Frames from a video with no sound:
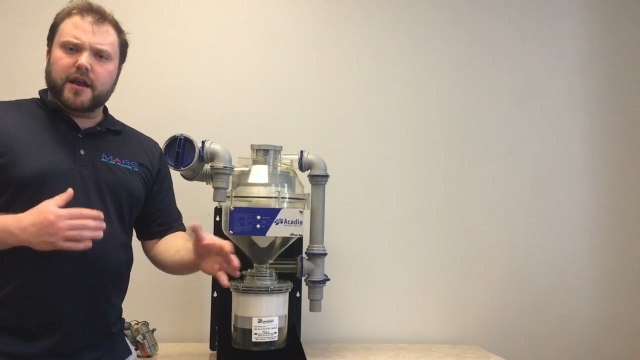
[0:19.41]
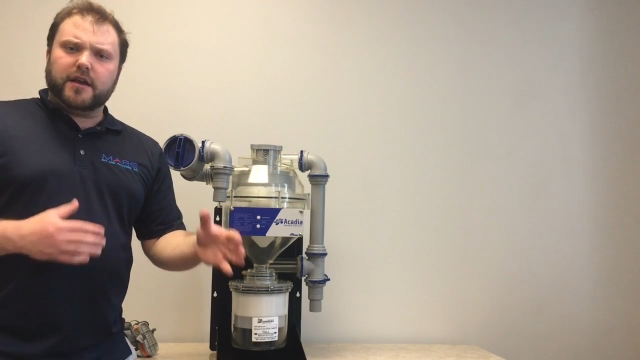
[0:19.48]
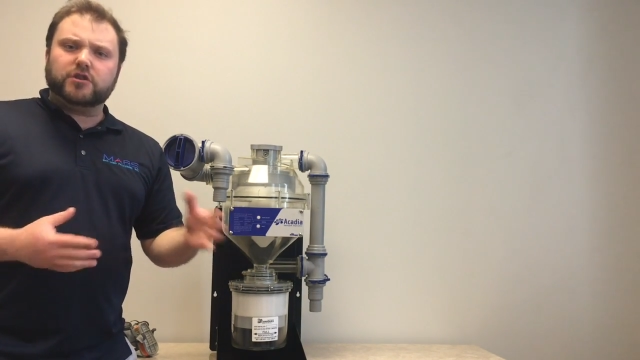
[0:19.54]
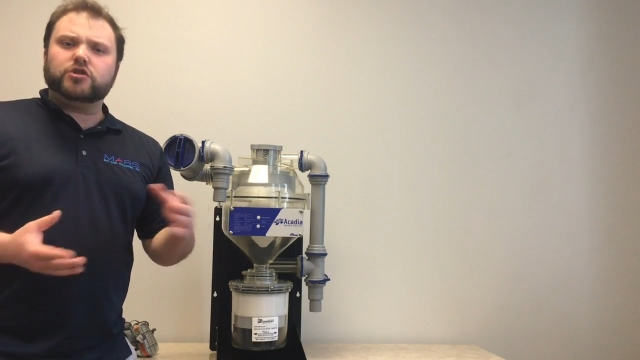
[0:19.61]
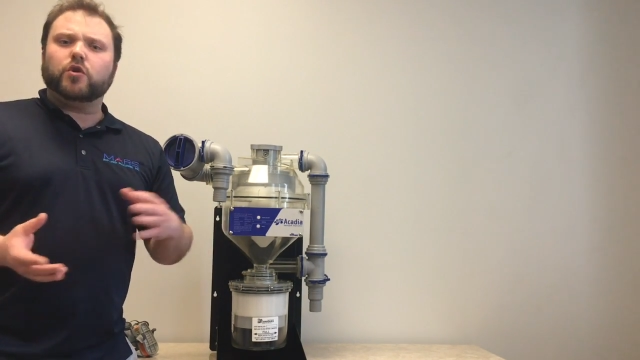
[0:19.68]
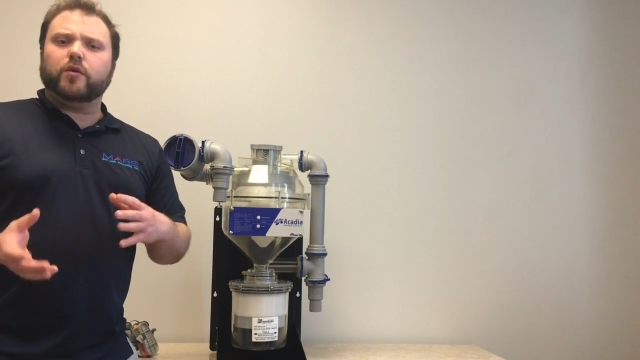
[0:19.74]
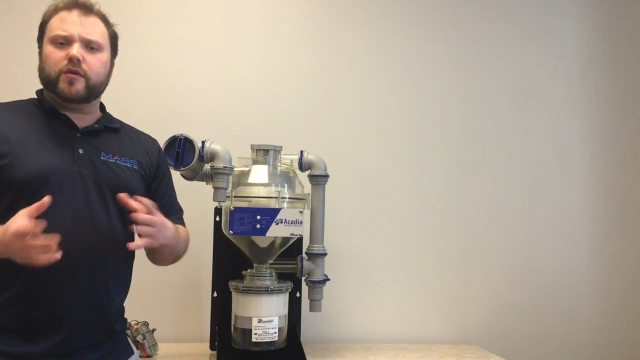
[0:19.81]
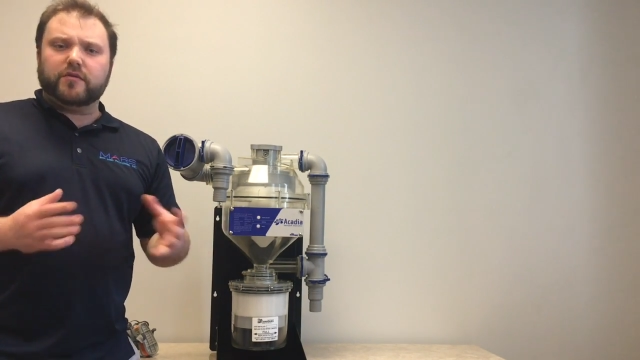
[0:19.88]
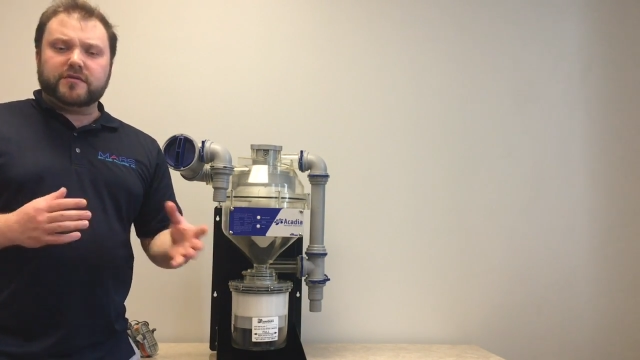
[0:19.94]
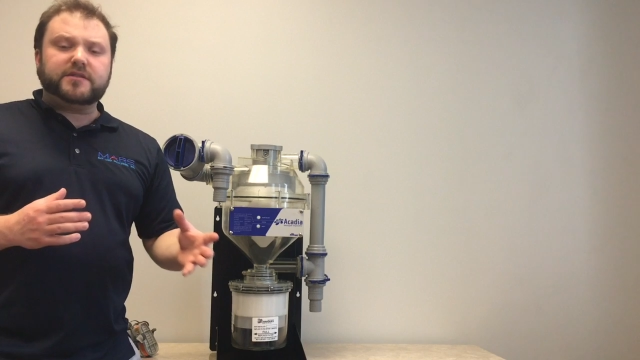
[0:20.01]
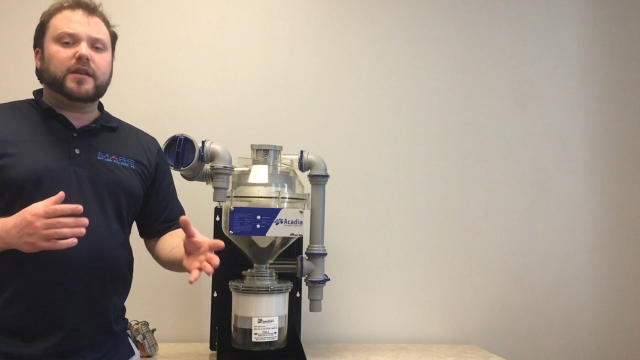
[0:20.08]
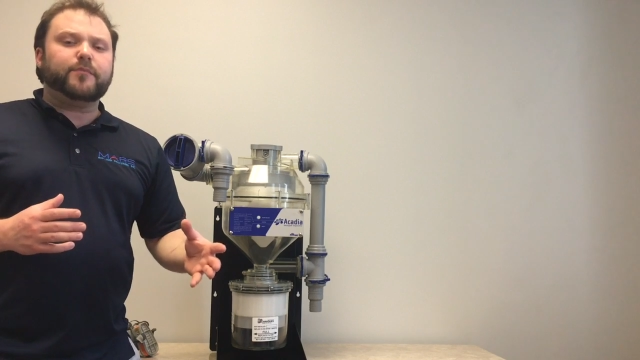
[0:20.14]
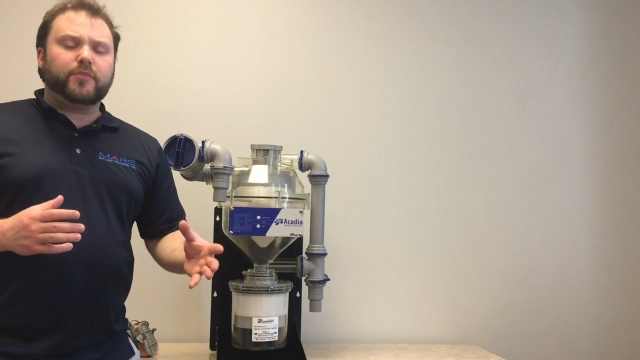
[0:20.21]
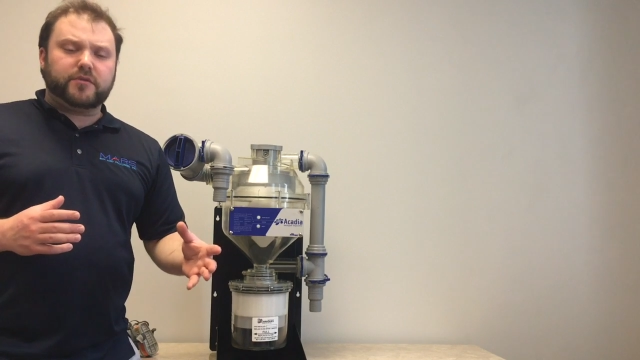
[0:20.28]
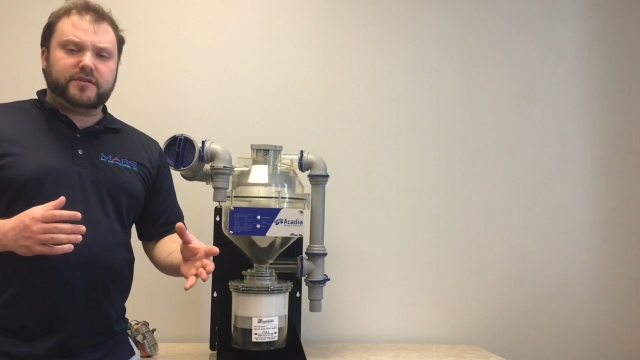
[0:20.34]
and showing you
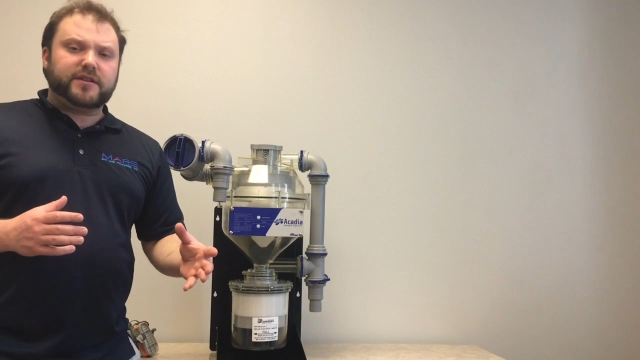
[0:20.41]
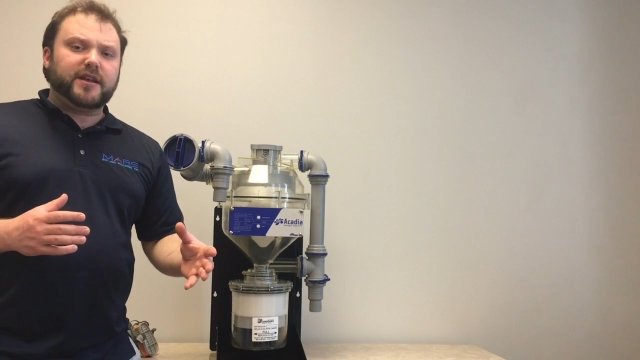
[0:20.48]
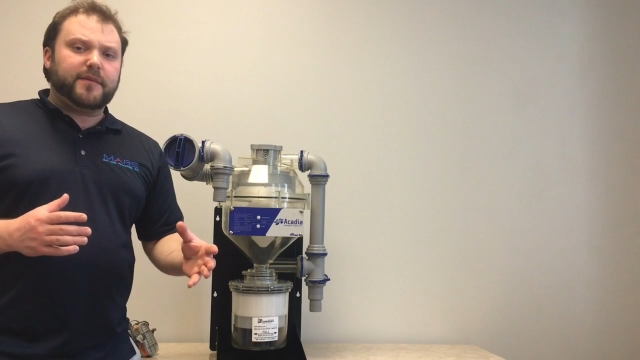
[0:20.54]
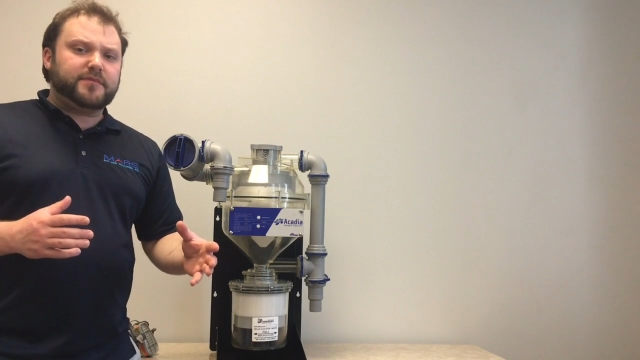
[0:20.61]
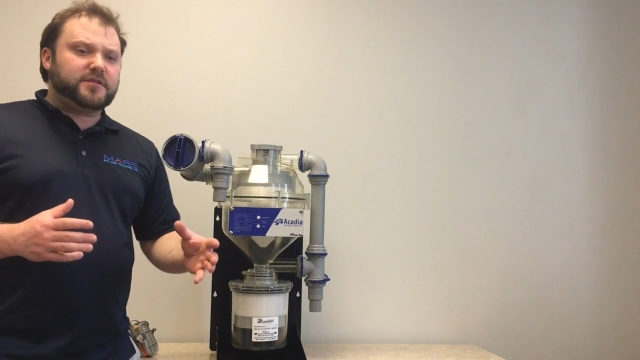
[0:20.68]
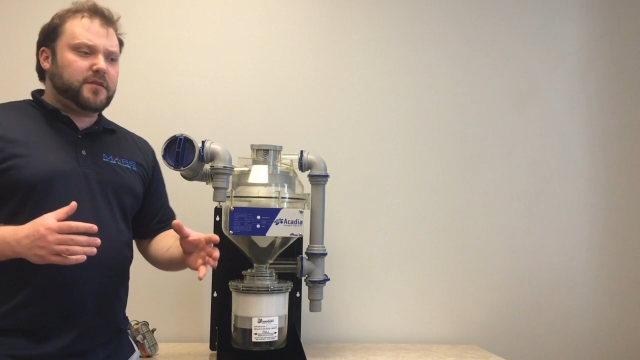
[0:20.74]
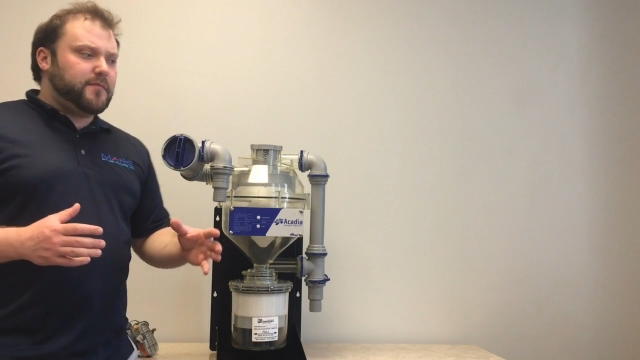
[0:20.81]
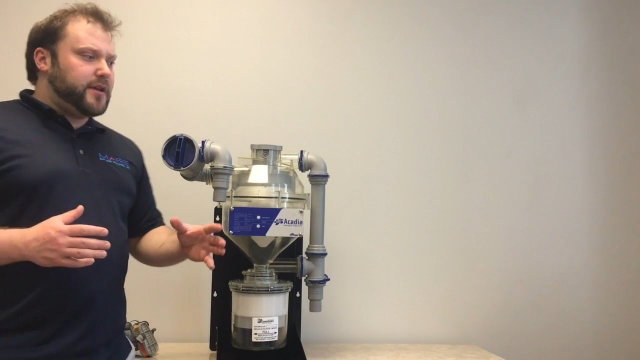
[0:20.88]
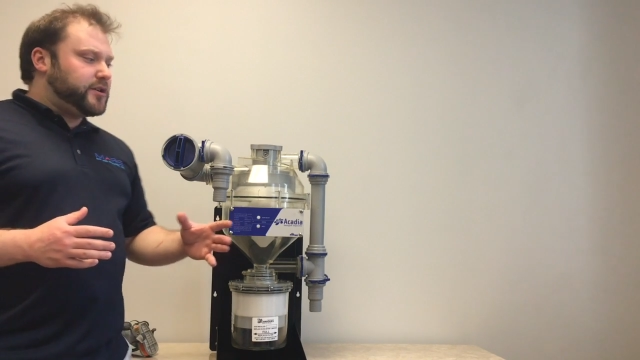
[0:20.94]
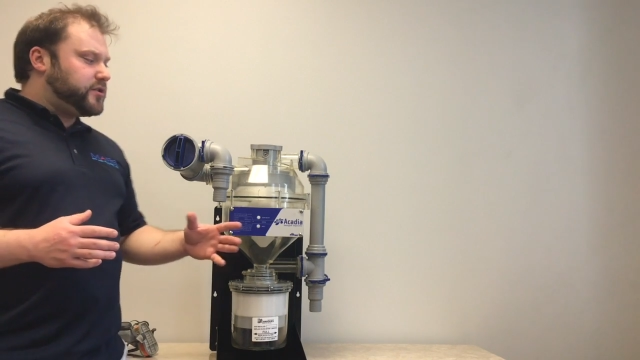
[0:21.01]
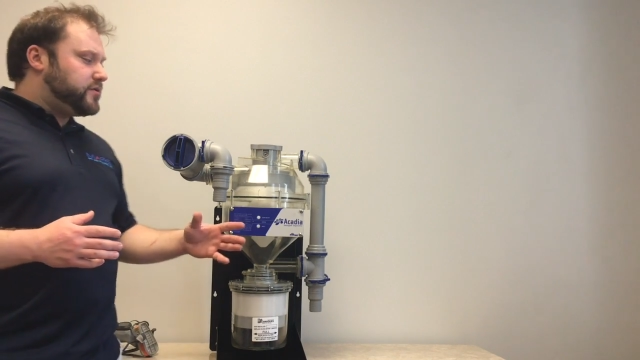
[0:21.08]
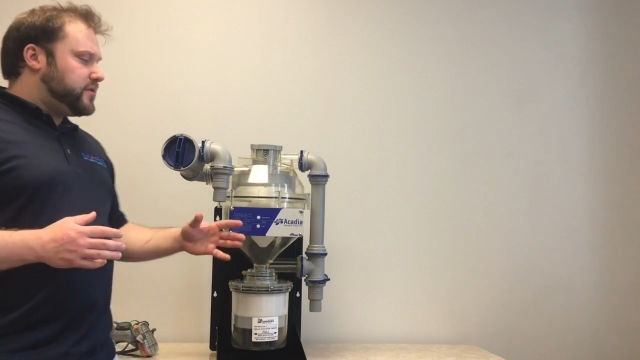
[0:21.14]
simple tips to make